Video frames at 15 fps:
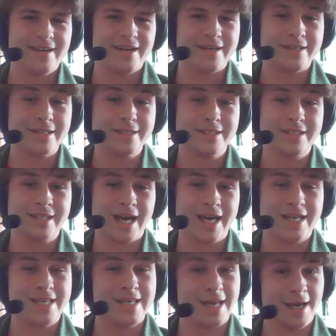This is
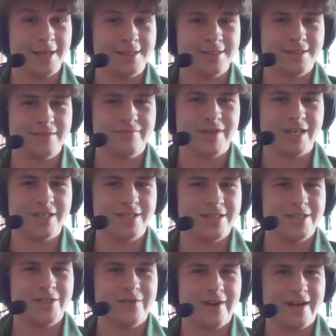kind of the essence of
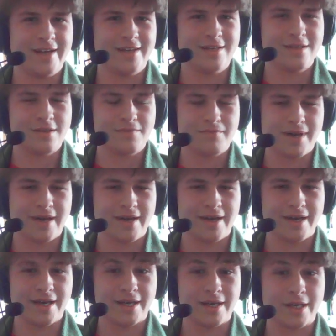Dungeons & Dragons,
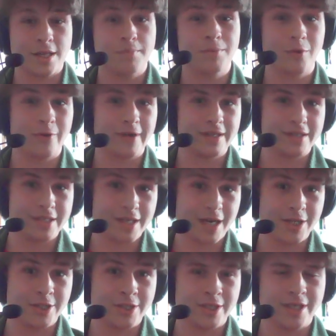exploring the
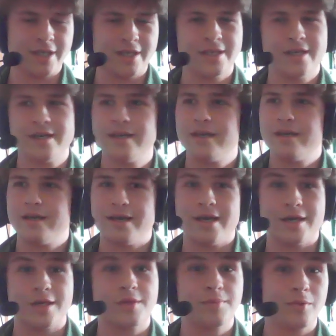dungeon,
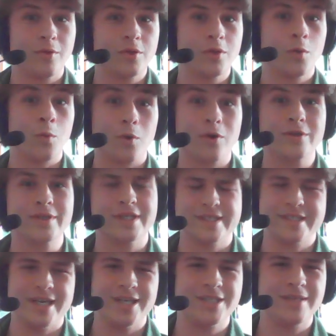explore the world that the
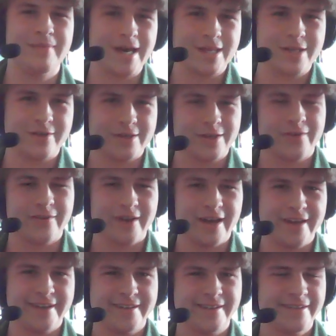Dungeon Master has
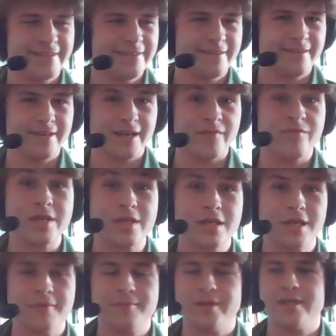created,
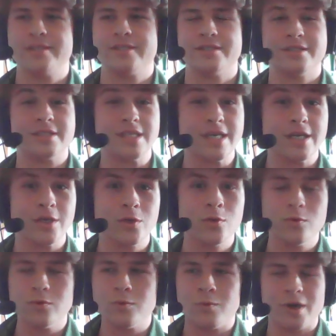visiting places, seeing
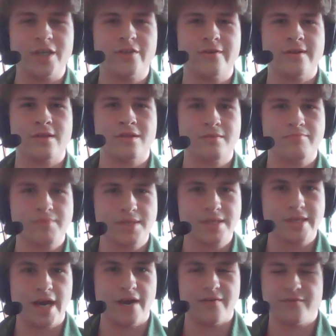cool, wondrous
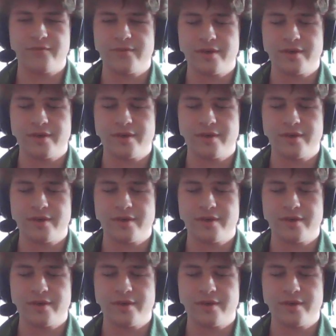stuff.